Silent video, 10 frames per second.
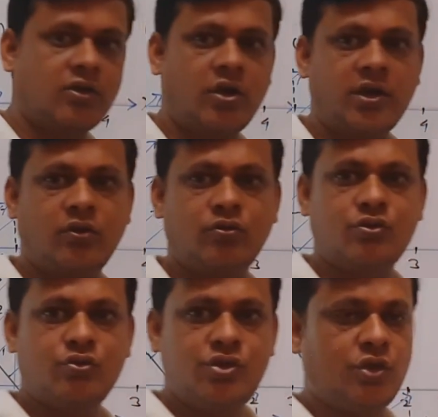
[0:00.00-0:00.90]
or equal
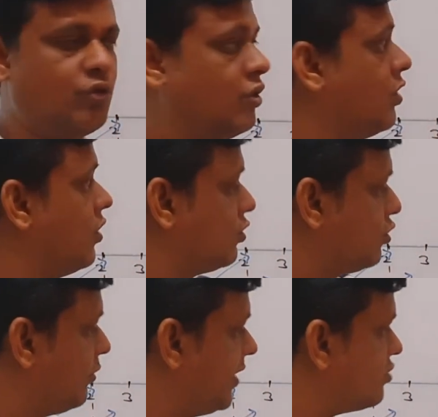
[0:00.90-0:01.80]
to 0.
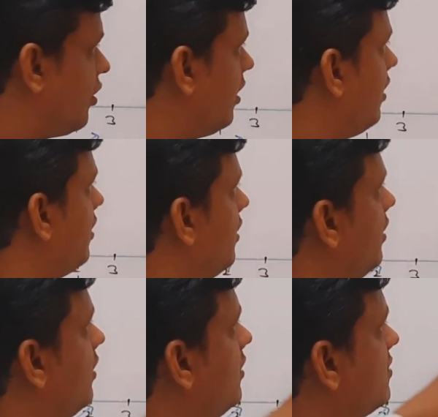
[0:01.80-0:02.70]
So we solve
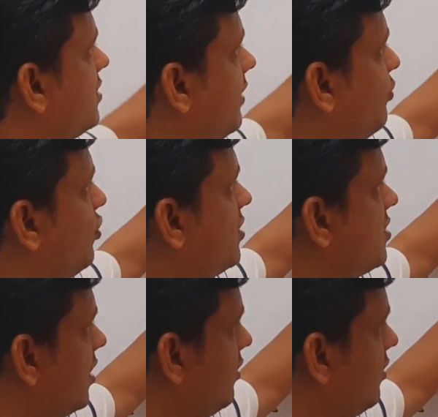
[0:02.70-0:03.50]
sub question